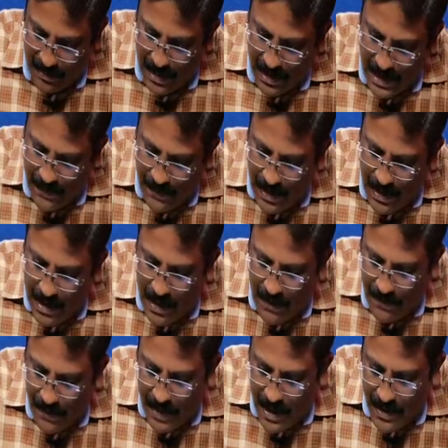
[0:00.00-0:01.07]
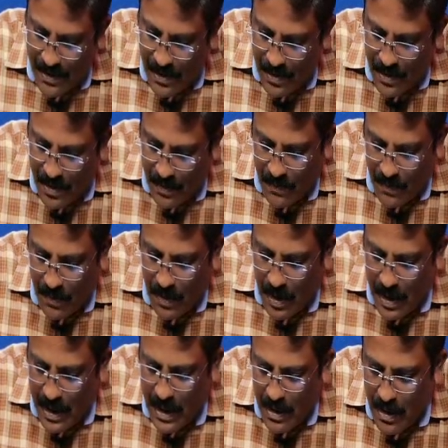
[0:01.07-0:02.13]
The trivial graph will consist of
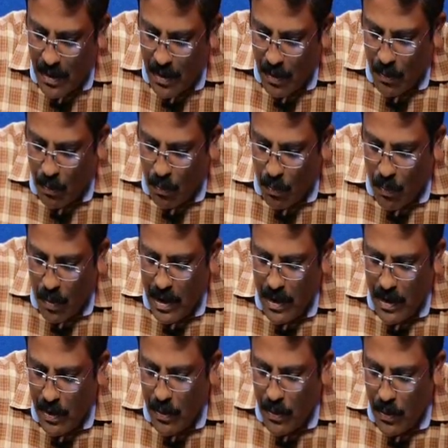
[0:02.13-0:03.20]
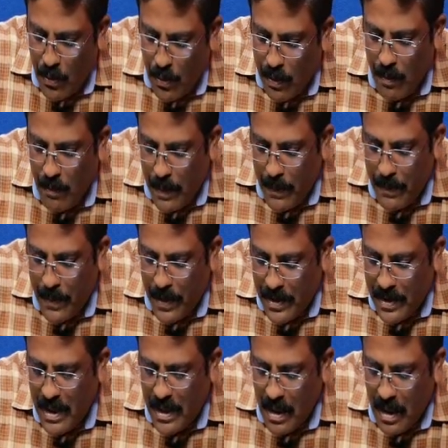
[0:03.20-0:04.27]
only one node will be
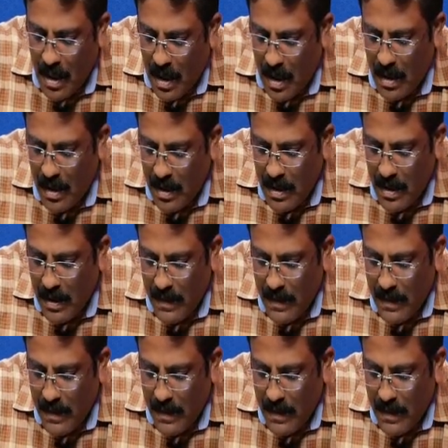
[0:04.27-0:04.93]
present, or